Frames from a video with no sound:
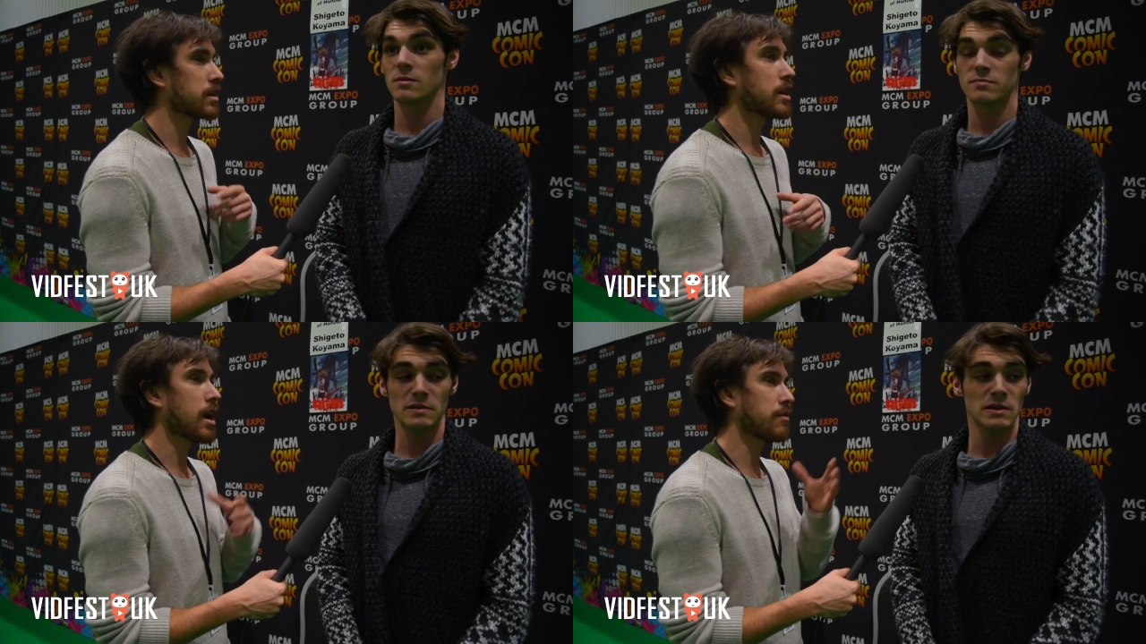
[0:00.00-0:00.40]

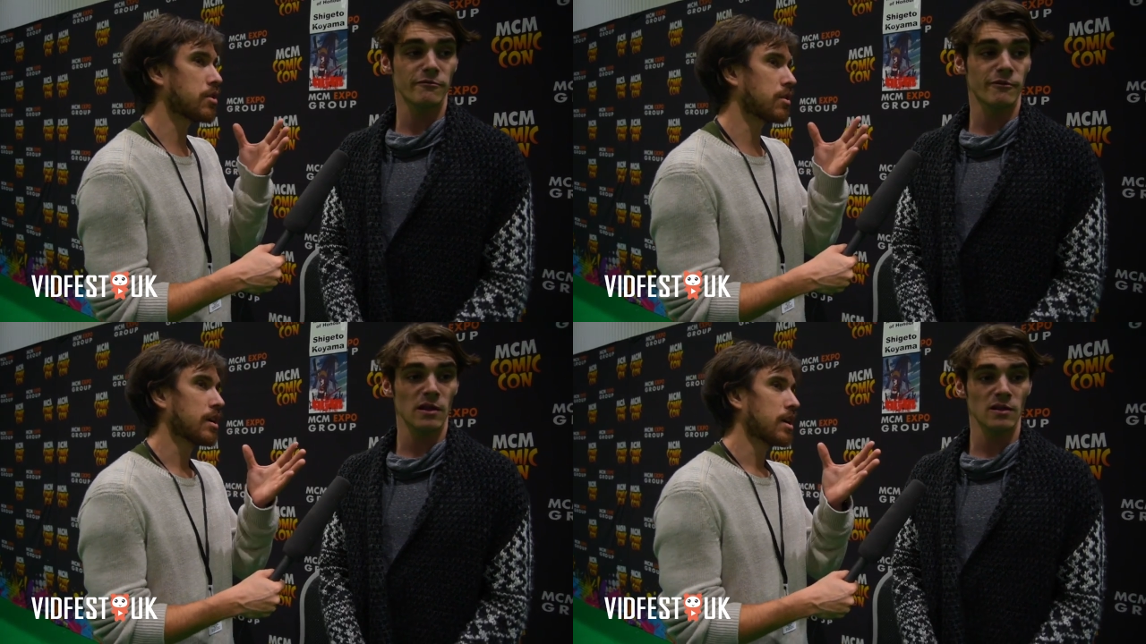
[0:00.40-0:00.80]
Speaker 1: fans. meeting
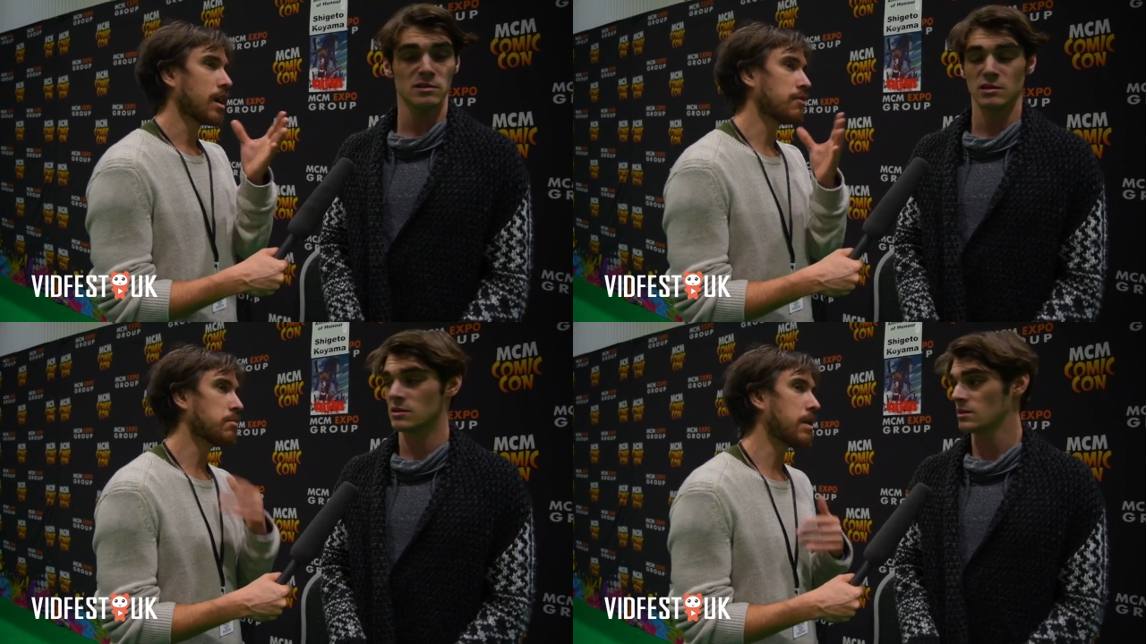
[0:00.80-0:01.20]
have you,
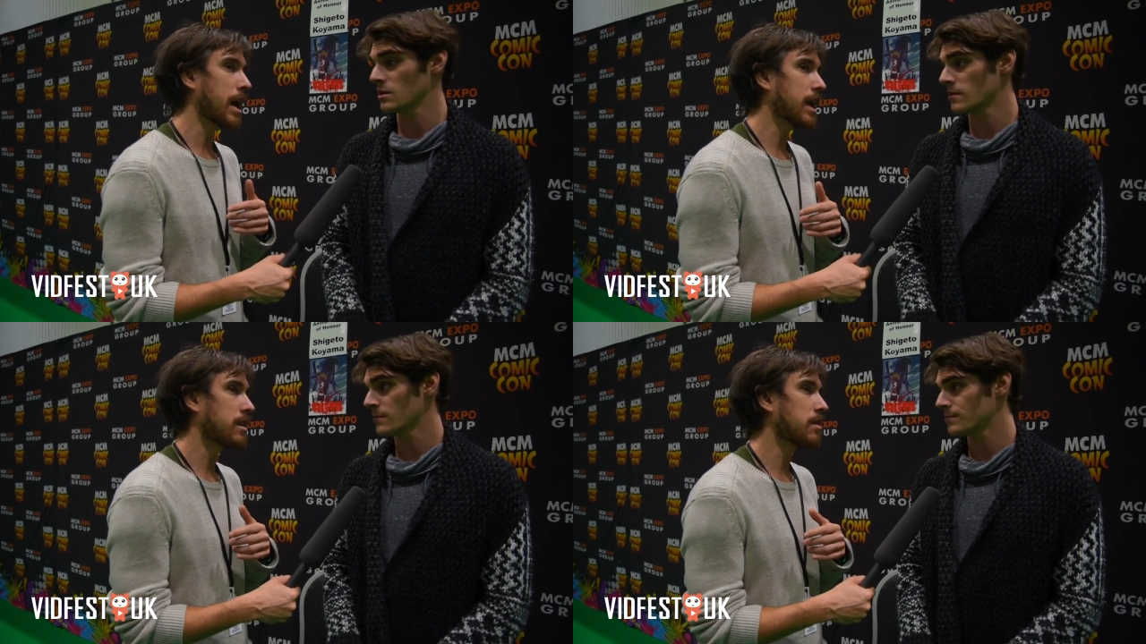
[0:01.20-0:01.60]
fans. Have you
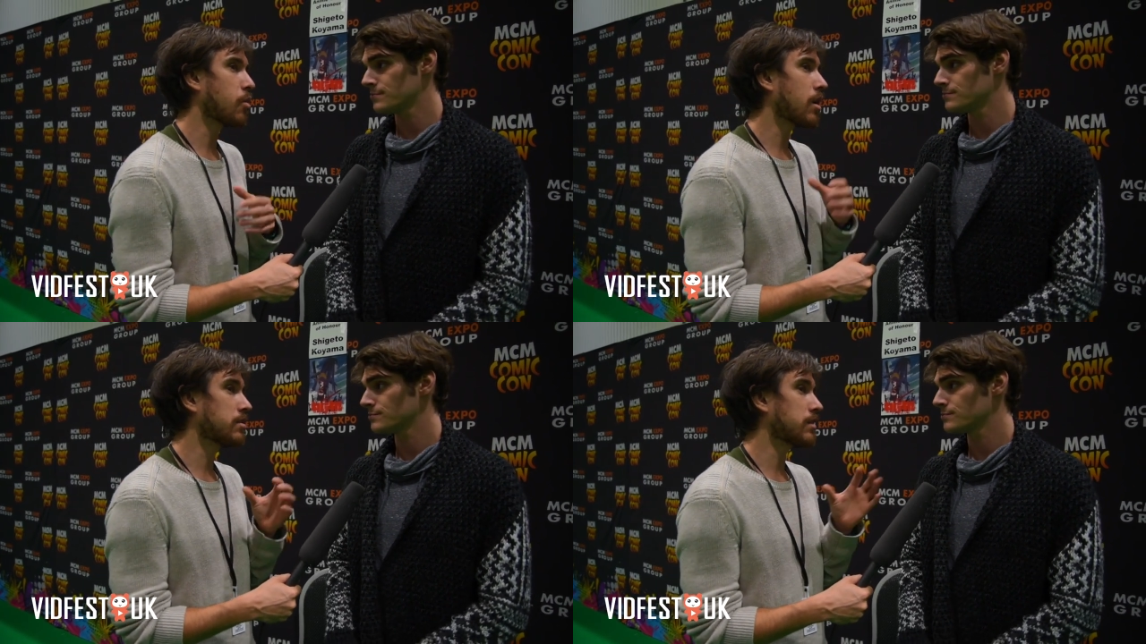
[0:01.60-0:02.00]
met
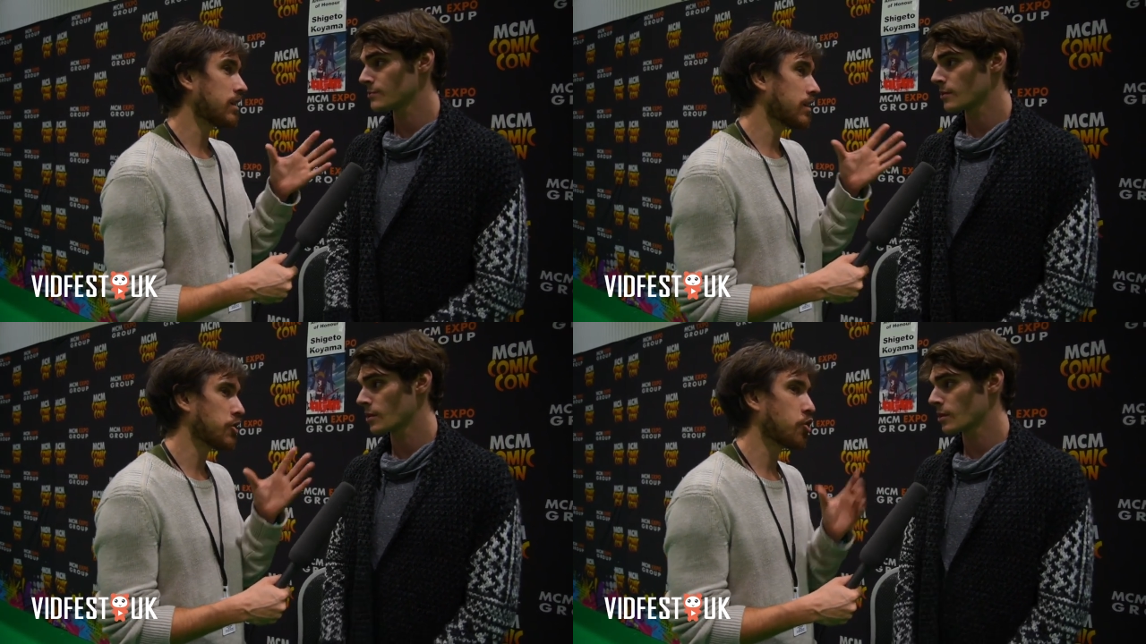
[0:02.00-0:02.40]
anyone
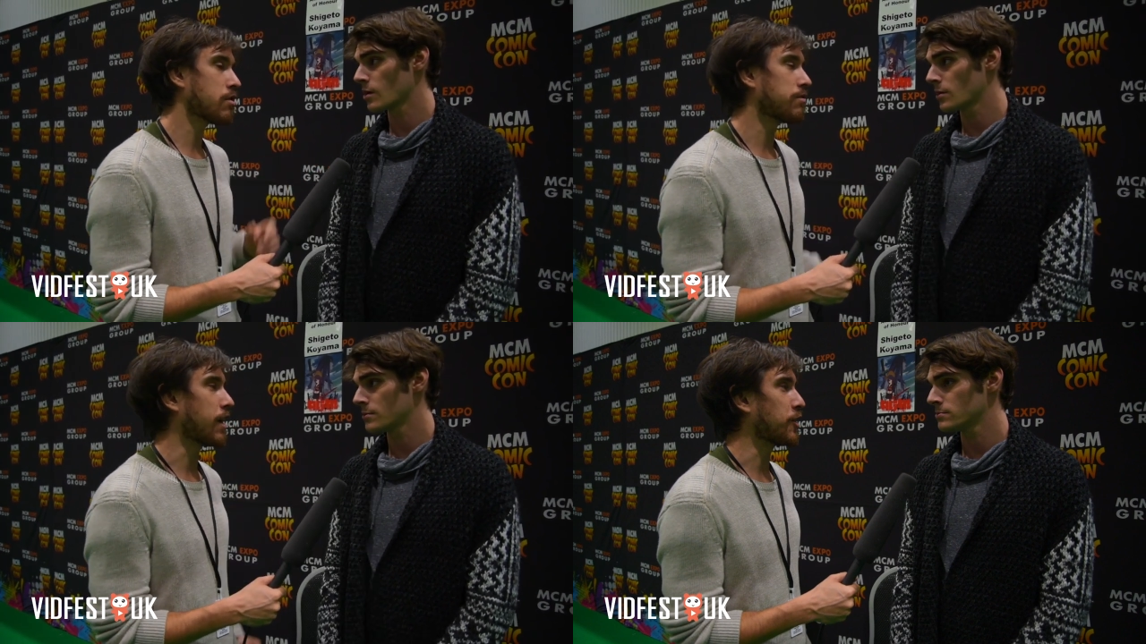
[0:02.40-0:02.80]
that
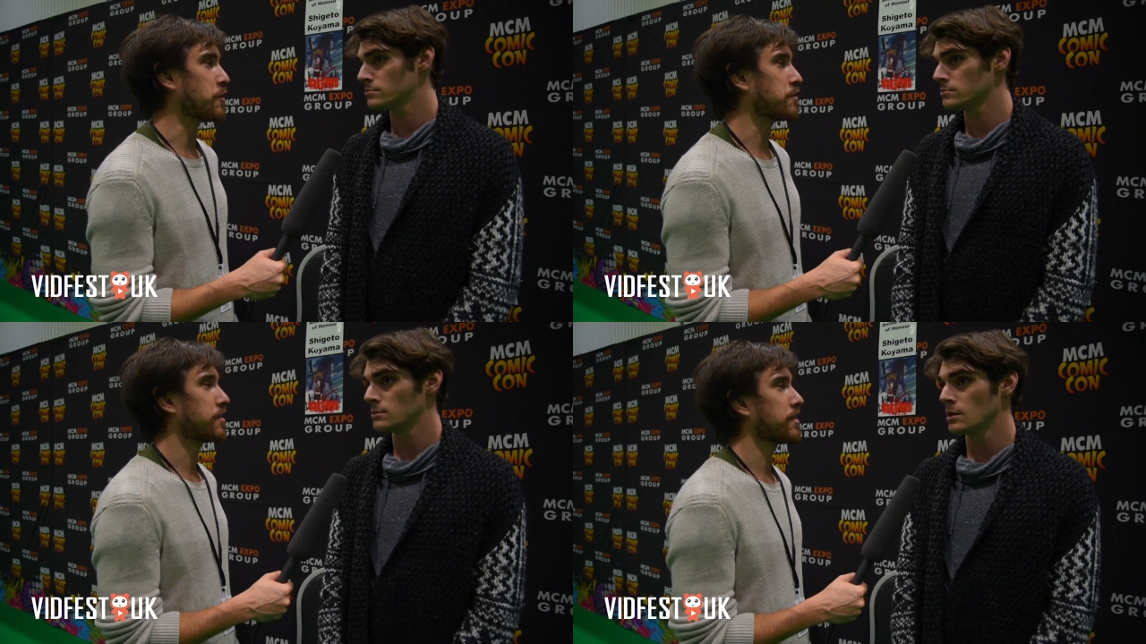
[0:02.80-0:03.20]
you're a fan
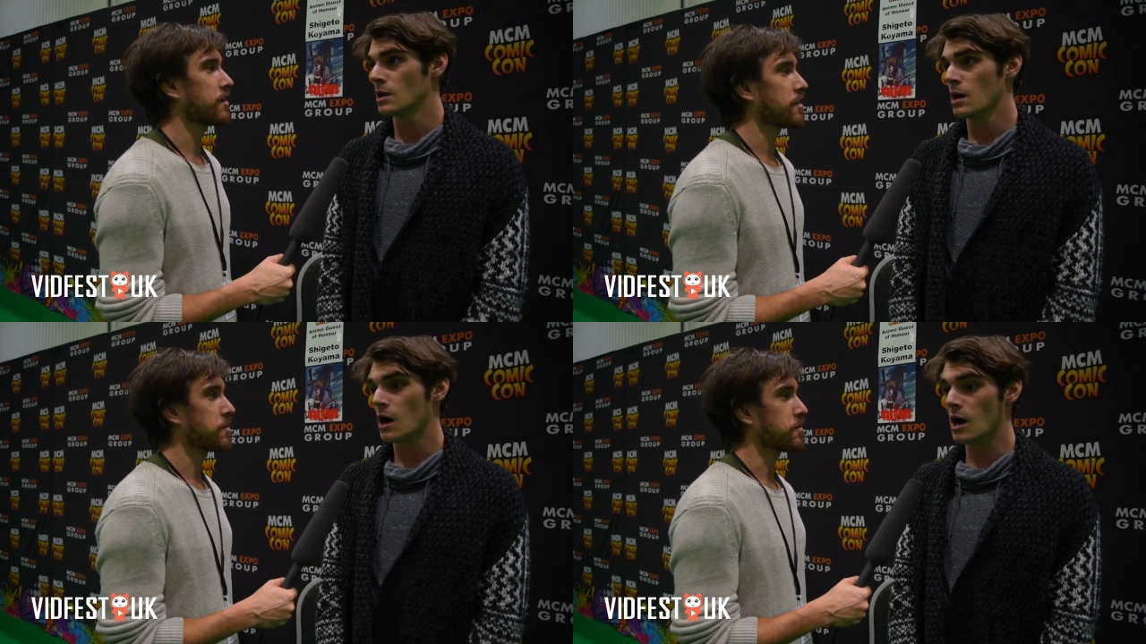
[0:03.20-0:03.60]

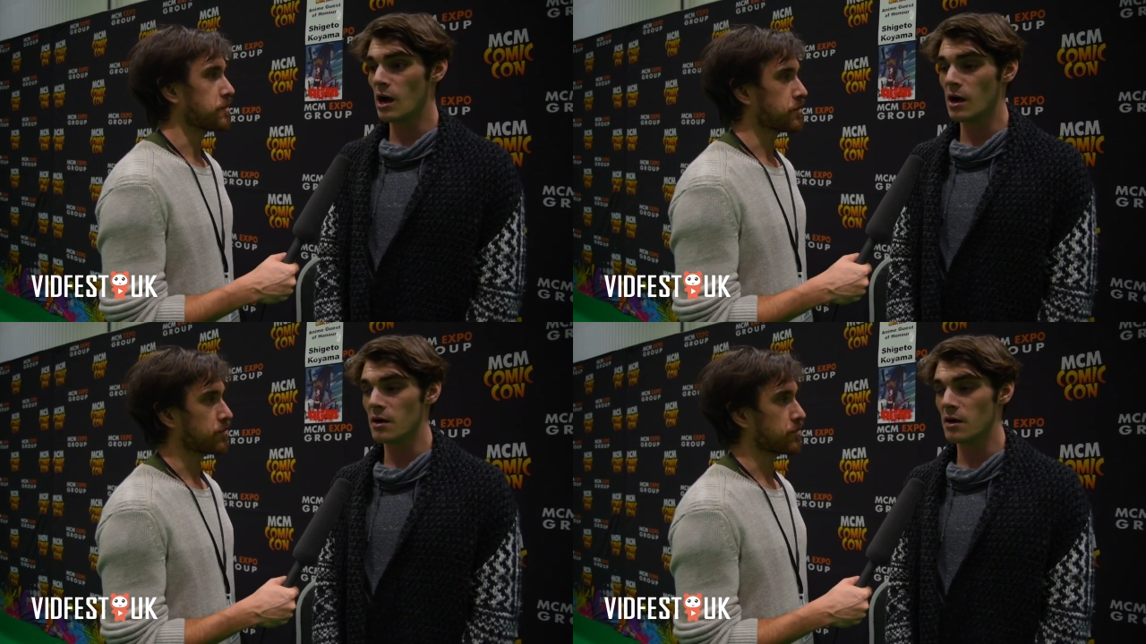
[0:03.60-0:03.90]
of?